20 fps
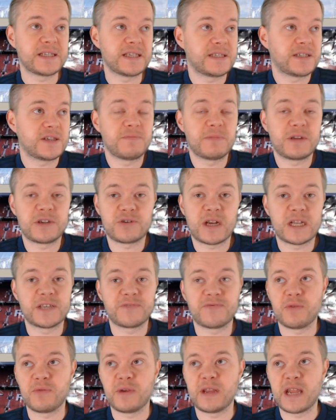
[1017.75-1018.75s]
The summer
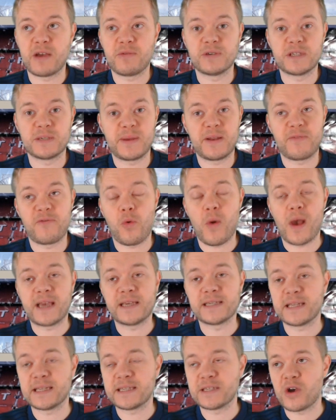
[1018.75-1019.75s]
transfer window was a bit of a
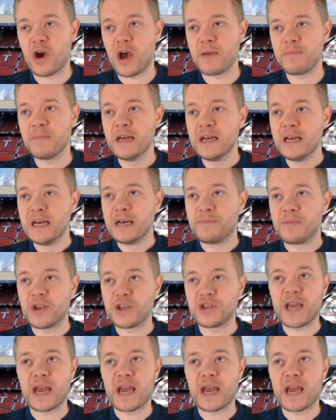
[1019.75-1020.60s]
waste of time, but